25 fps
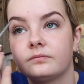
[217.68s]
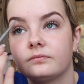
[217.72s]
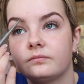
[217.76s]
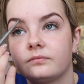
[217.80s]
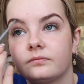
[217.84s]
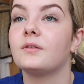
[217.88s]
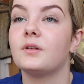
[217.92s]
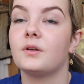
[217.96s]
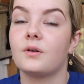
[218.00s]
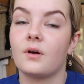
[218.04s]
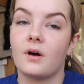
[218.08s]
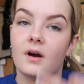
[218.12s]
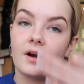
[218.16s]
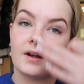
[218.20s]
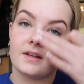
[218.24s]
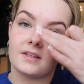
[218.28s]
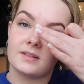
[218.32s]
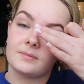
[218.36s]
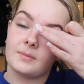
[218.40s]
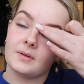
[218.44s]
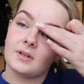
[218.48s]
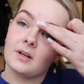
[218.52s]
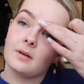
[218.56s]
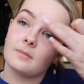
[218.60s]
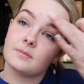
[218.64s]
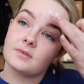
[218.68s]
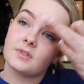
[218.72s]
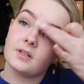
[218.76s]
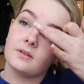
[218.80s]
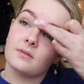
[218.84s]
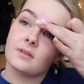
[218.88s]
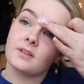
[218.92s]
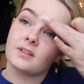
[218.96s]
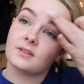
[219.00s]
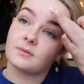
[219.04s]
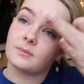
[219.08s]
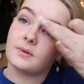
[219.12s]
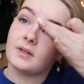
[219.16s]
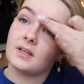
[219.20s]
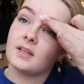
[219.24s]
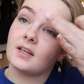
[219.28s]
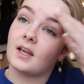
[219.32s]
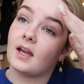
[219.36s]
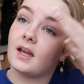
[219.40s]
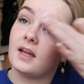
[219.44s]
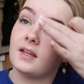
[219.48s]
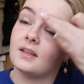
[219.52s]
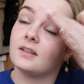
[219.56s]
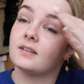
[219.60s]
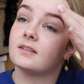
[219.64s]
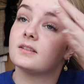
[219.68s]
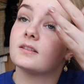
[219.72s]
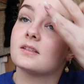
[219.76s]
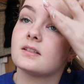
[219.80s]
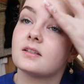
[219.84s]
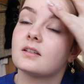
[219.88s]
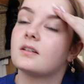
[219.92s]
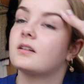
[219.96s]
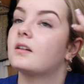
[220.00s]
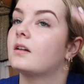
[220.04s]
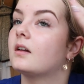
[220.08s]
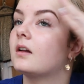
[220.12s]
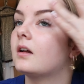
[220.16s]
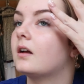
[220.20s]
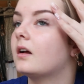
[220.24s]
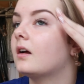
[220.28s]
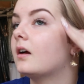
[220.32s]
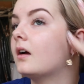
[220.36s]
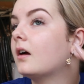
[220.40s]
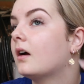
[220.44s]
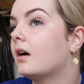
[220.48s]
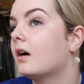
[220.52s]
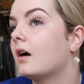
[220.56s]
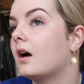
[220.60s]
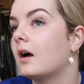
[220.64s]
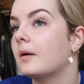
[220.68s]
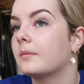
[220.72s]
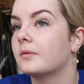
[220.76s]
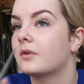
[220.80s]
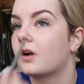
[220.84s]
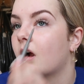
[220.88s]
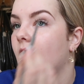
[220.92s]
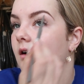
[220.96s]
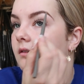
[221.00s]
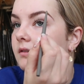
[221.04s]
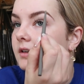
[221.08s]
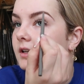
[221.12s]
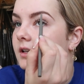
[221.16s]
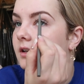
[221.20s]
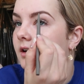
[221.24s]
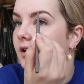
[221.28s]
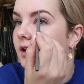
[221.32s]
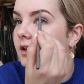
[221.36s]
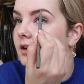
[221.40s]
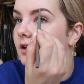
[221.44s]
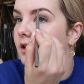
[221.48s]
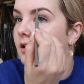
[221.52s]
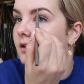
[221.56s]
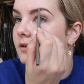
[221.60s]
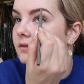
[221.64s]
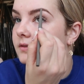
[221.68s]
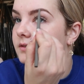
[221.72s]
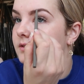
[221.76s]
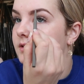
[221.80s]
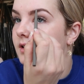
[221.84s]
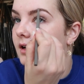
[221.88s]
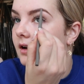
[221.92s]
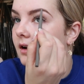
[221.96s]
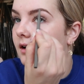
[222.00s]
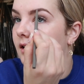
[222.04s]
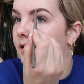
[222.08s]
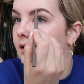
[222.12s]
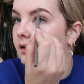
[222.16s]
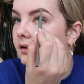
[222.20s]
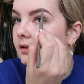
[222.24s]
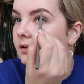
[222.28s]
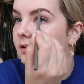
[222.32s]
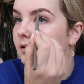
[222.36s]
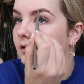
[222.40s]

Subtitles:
have you guys been up to this weekend? I'm currently looking after